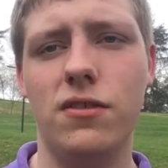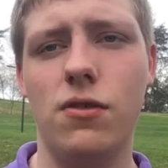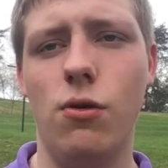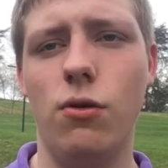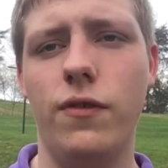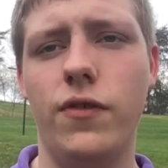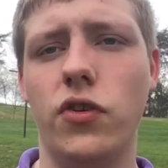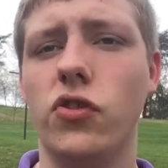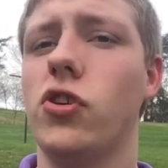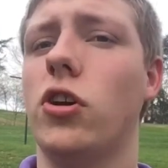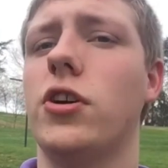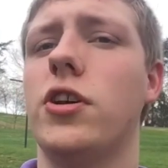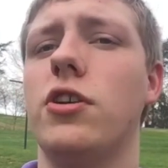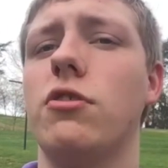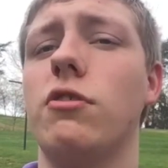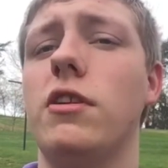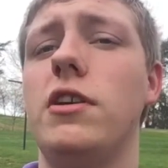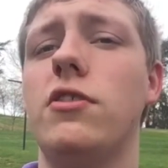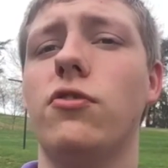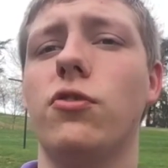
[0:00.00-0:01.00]
So if you're starting
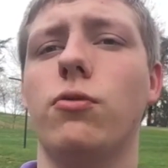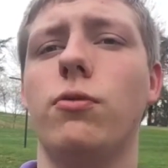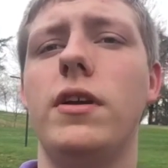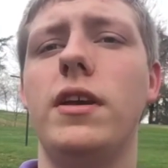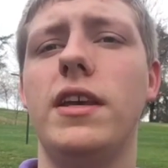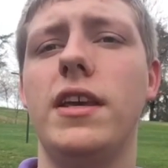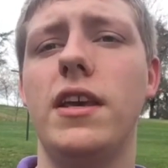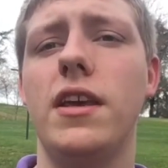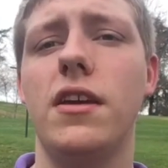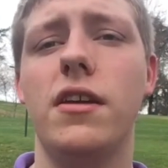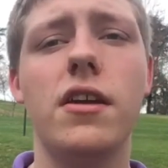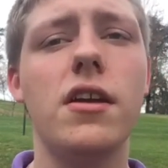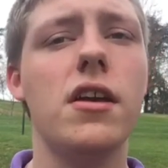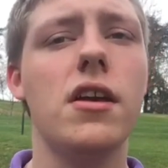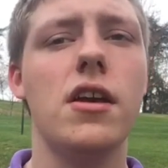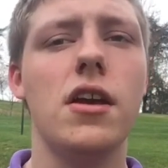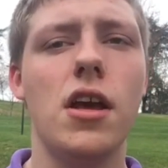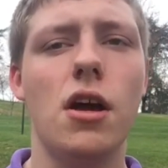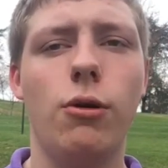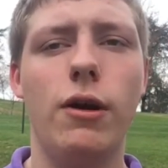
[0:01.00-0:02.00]
your Easter weekend,
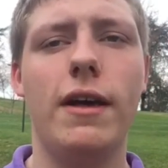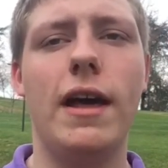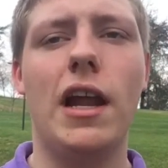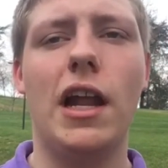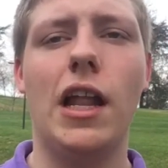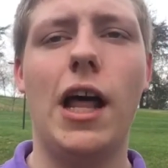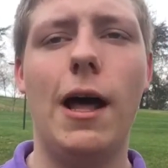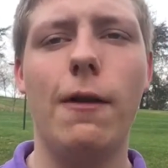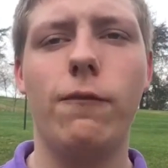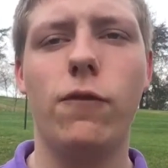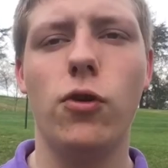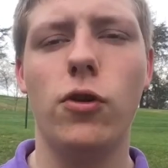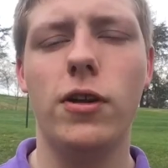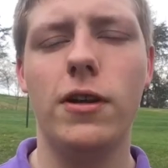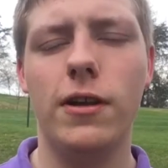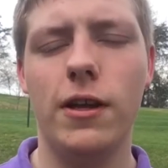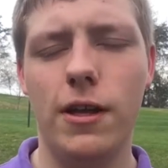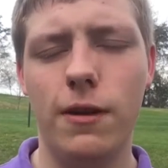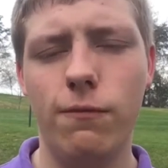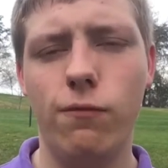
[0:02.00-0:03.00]
we got a lot
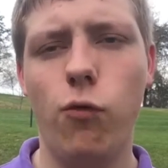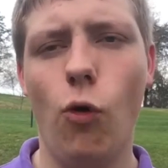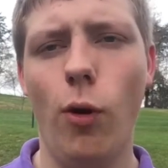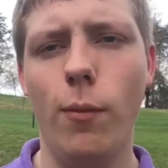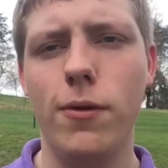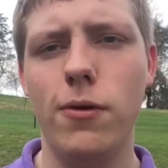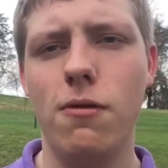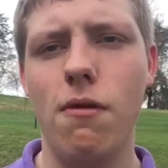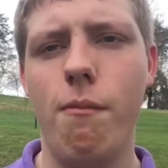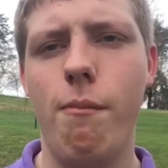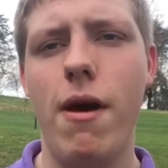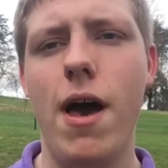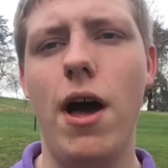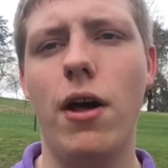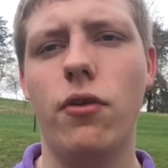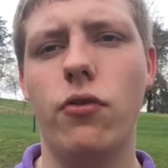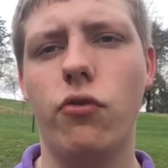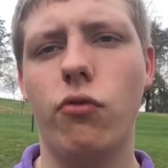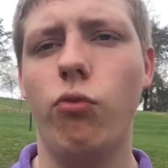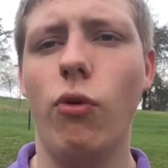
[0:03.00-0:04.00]
to inform you
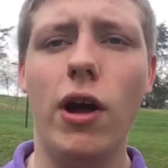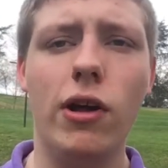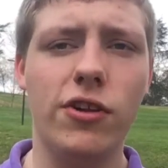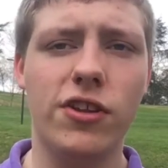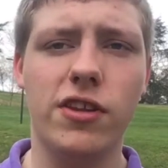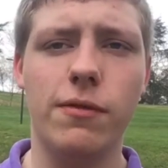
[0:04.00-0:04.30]
about as well.